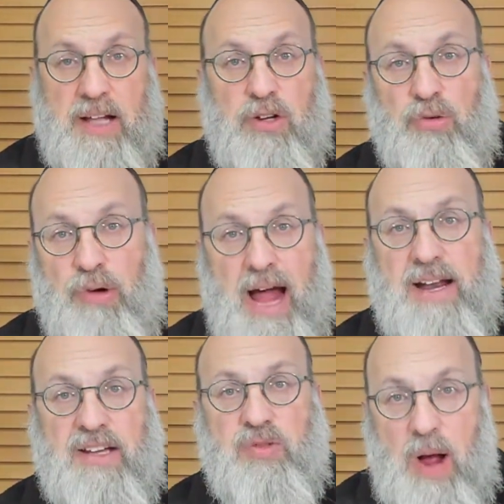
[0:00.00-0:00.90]
and the
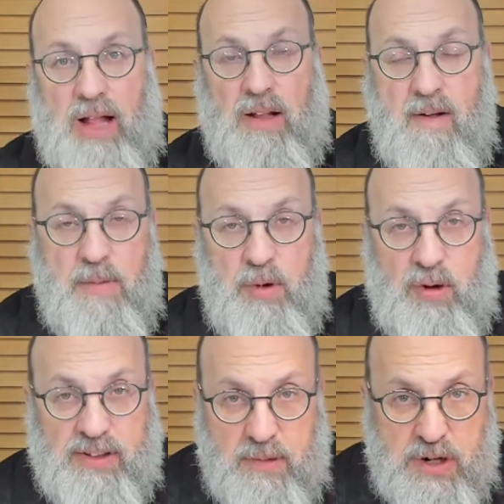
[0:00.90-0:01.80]
Ran as well,
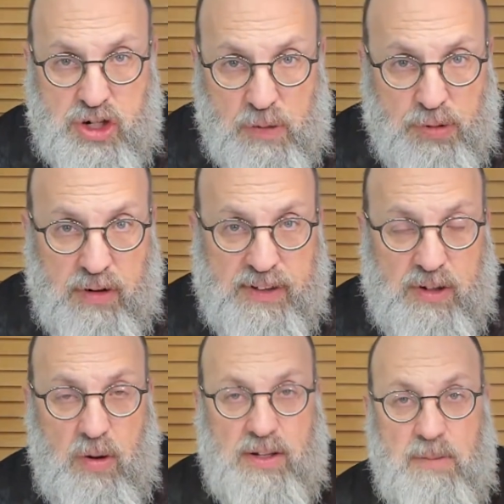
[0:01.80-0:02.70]
because the Mishnah Berurah is
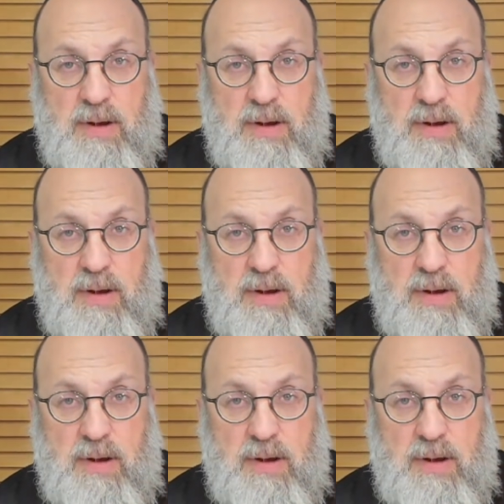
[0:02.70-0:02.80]
going to be